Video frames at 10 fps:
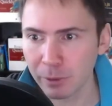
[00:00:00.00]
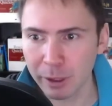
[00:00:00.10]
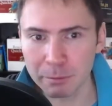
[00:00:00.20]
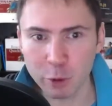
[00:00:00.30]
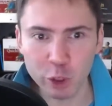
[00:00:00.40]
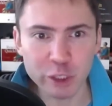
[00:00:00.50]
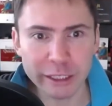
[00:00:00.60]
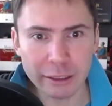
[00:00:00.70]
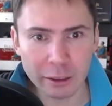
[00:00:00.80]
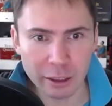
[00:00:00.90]
a
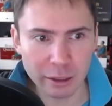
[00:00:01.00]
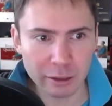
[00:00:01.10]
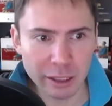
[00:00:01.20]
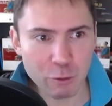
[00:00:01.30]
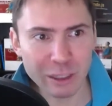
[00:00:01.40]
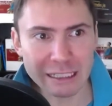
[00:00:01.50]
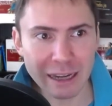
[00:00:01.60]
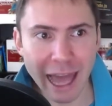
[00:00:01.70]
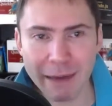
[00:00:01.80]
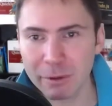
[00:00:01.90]
person, he
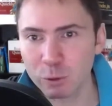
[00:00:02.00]
wasn't happy